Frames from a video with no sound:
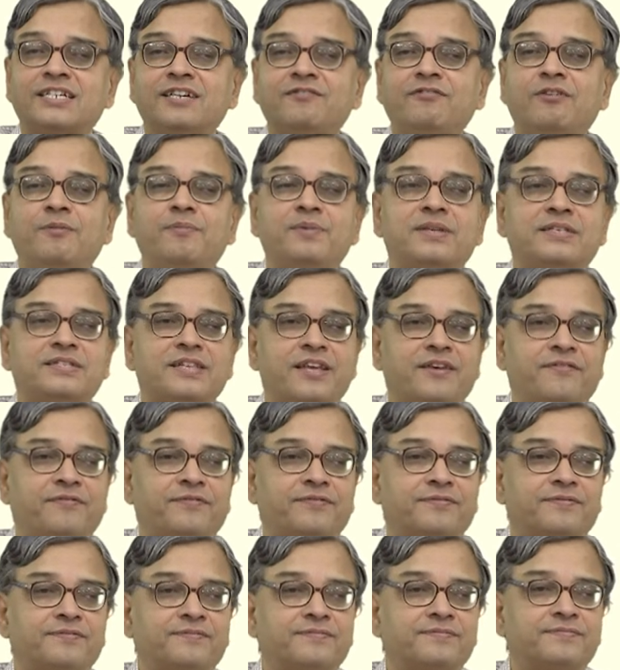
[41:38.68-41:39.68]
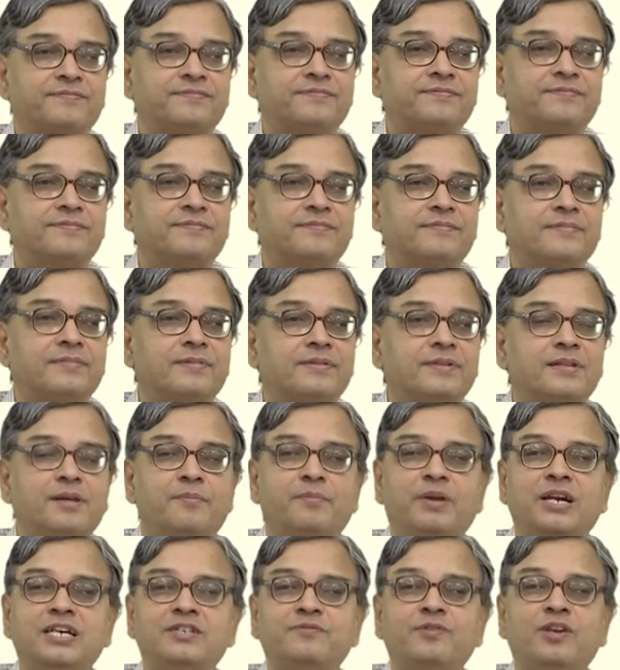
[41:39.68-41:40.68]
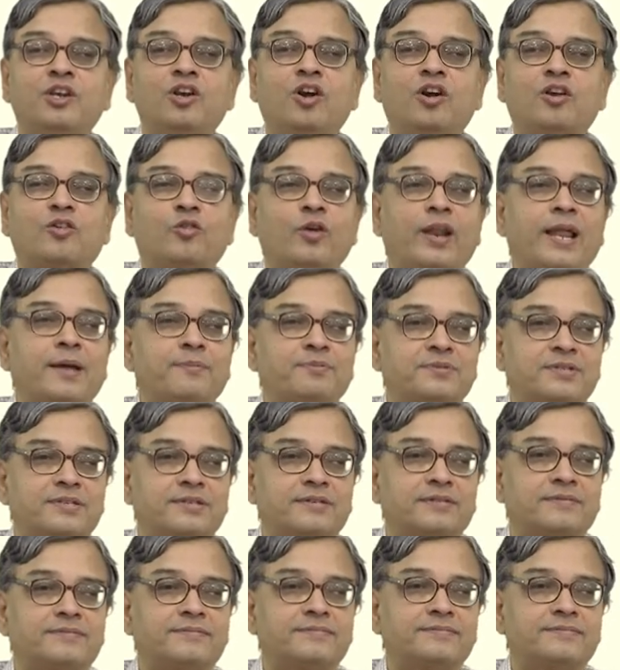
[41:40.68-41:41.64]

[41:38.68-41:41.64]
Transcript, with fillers: will be safe, the bridge will not collapse.